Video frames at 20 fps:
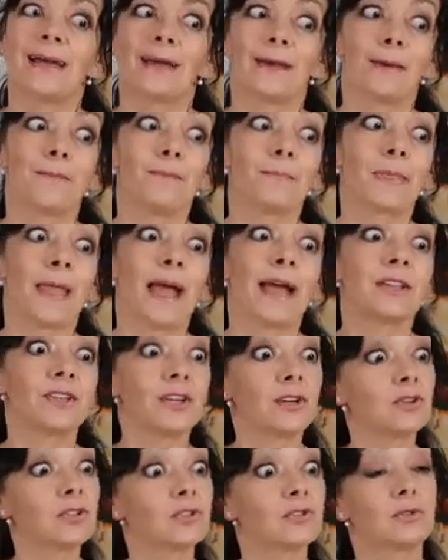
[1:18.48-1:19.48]
I
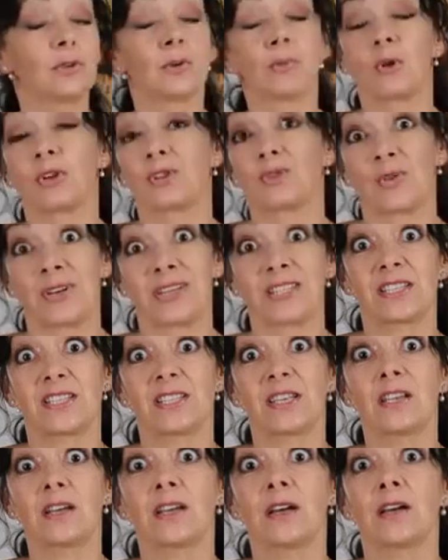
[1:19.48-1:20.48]
don't do a more
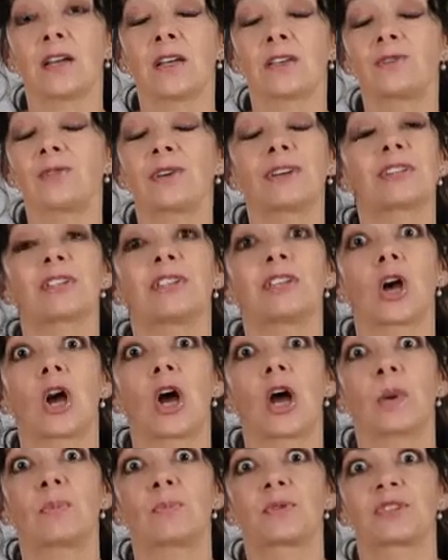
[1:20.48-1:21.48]
dressier
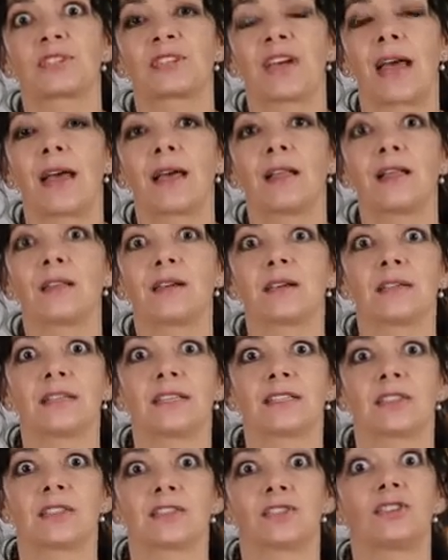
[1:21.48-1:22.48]
up style.
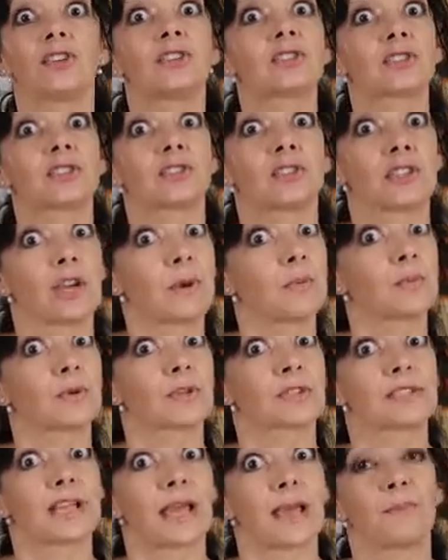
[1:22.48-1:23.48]
This is just
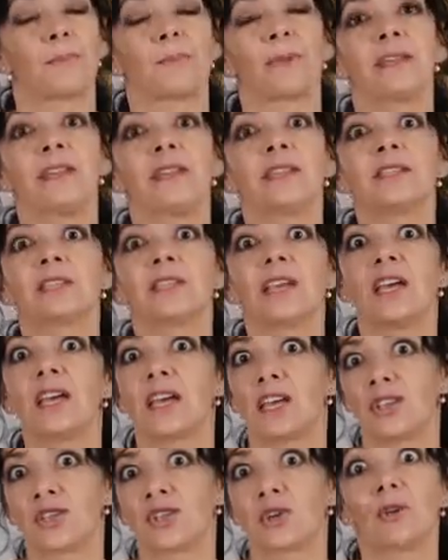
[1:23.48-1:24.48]
jumpers and pleats.
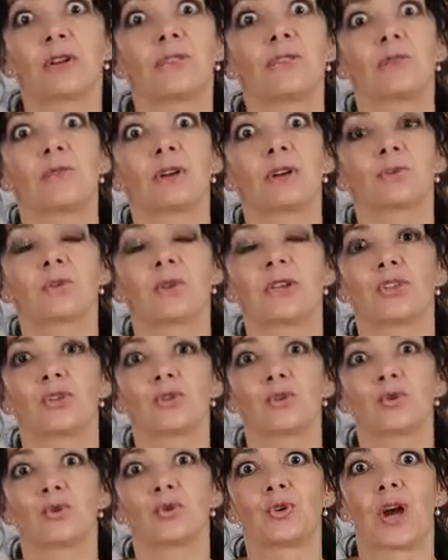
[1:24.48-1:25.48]
So if you want me to
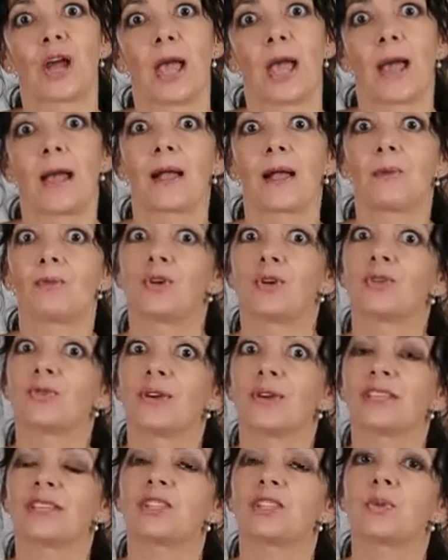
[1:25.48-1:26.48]
do a more
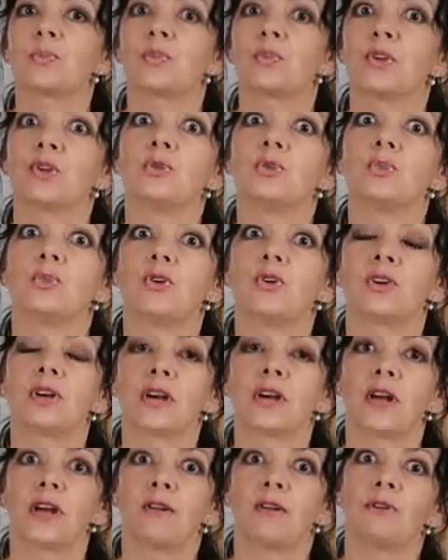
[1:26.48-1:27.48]
dressed up lookbook
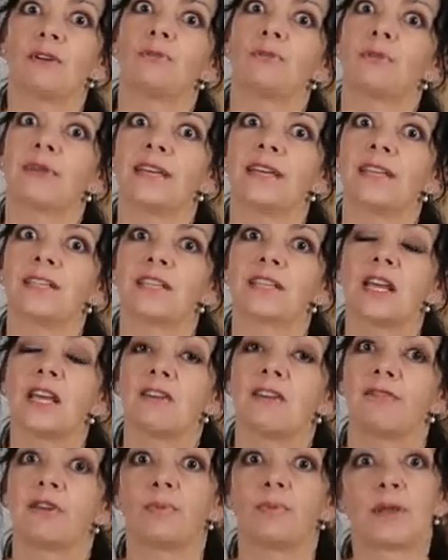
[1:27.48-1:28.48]
with pleats,
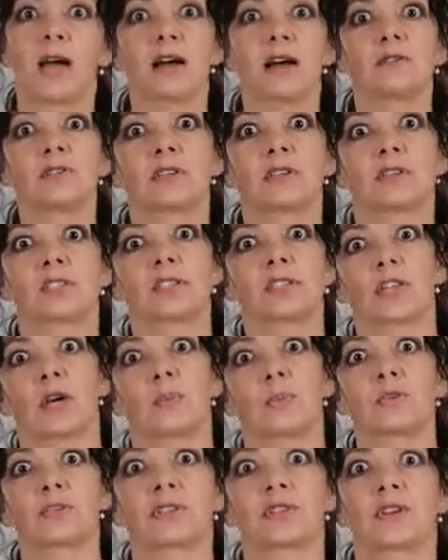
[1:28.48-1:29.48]
with blouses,
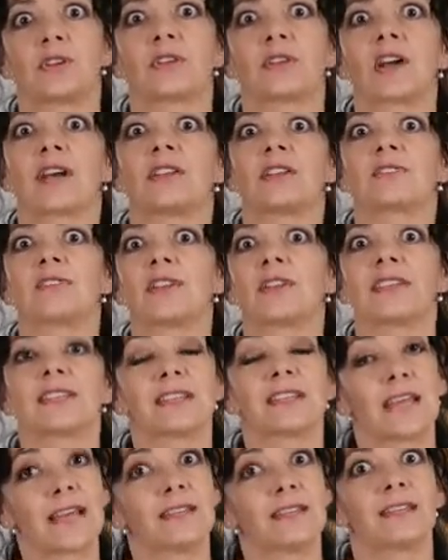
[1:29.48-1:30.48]
tops, all kinds of
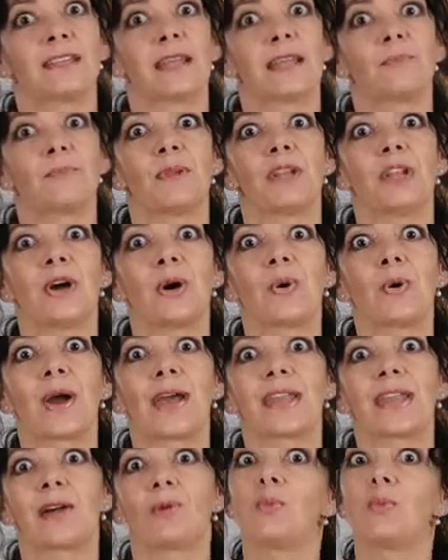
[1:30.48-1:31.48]
things, then let me know
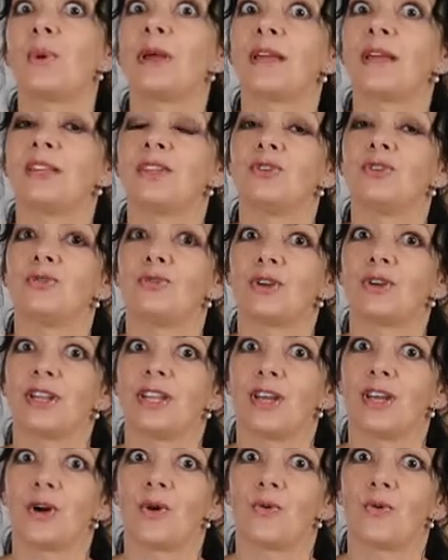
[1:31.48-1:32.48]
and I'll make a new
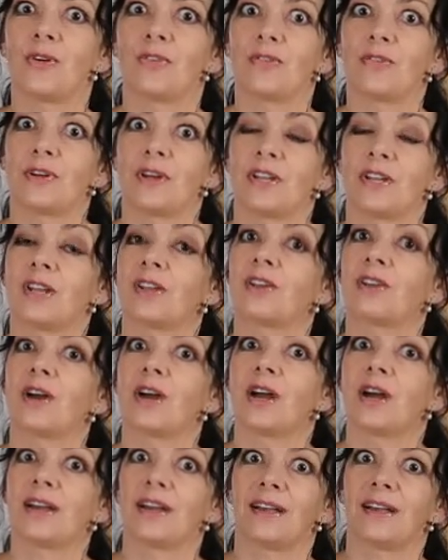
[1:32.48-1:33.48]
video with
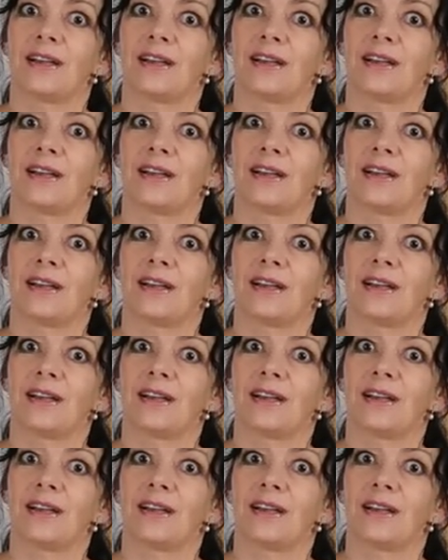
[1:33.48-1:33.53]
another